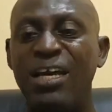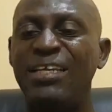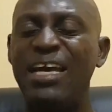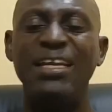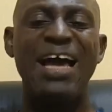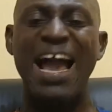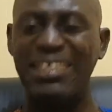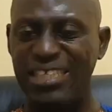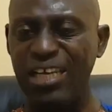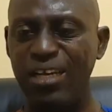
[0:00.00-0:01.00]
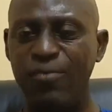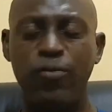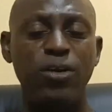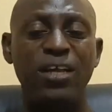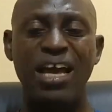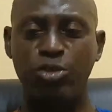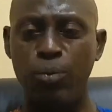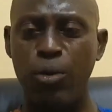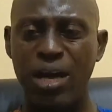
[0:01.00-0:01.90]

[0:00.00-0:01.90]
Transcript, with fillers: Then ideal for the jumbo